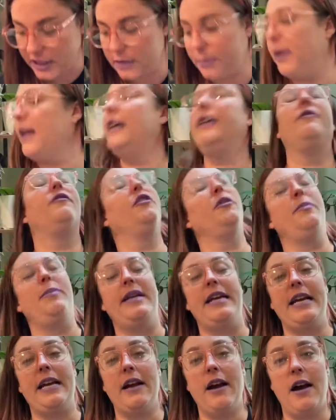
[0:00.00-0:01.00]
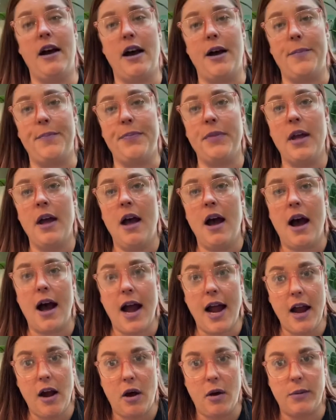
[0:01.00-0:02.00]
plant for me.
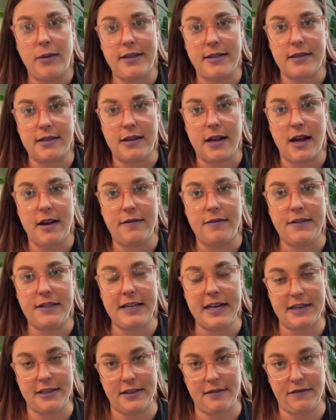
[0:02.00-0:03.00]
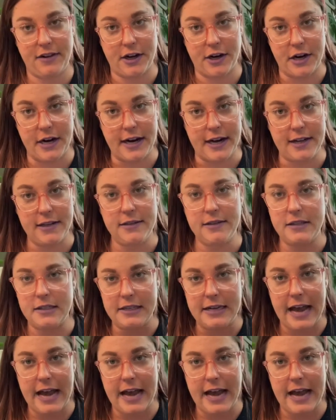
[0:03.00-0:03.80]
I always loved Sansevierias,